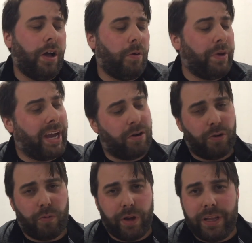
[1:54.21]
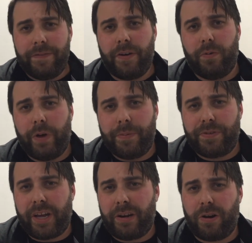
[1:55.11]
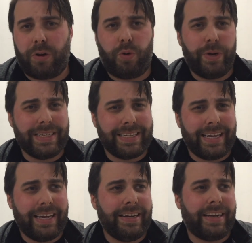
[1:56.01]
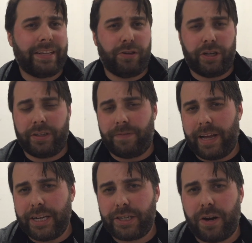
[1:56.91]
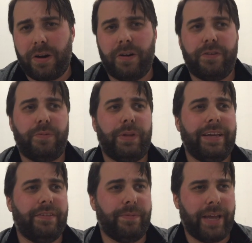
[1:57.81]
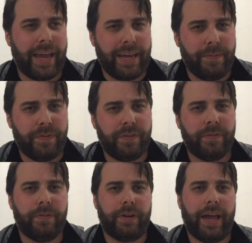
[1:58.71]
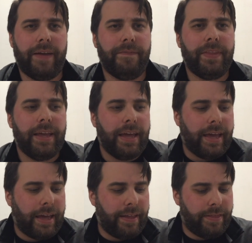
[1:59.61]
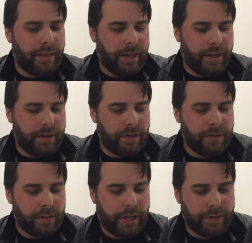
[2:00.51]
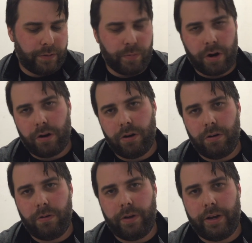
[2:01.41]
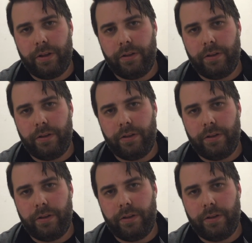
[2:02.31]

We got on a really fun website called Quizlet, got to look at the flashcards, play some games, okay? And then, tomorrow and